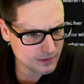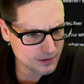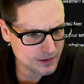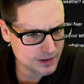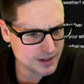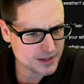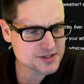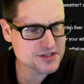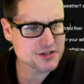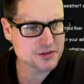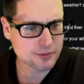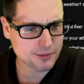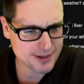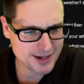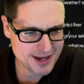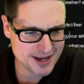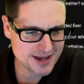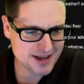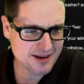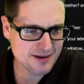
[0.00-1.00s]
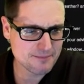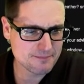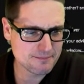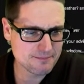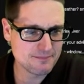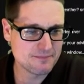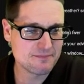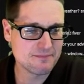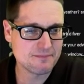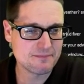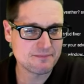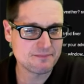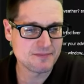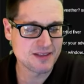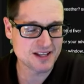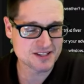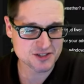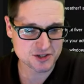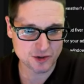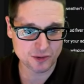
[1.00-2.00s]
It's 3 a.m.
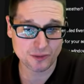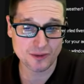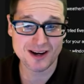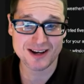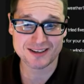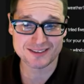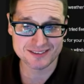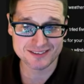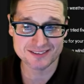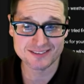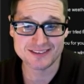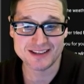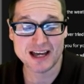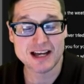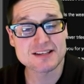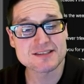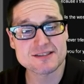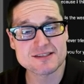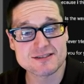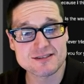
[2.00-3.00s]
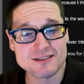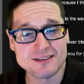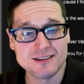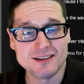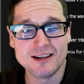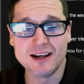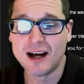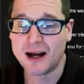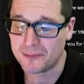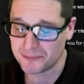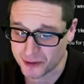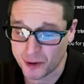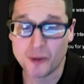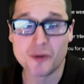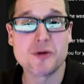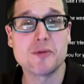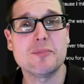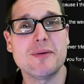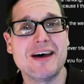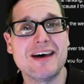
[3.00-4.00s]
That's correct. Yes, I'm going
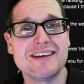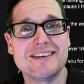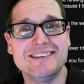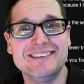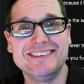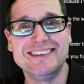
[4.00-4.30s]
to bed.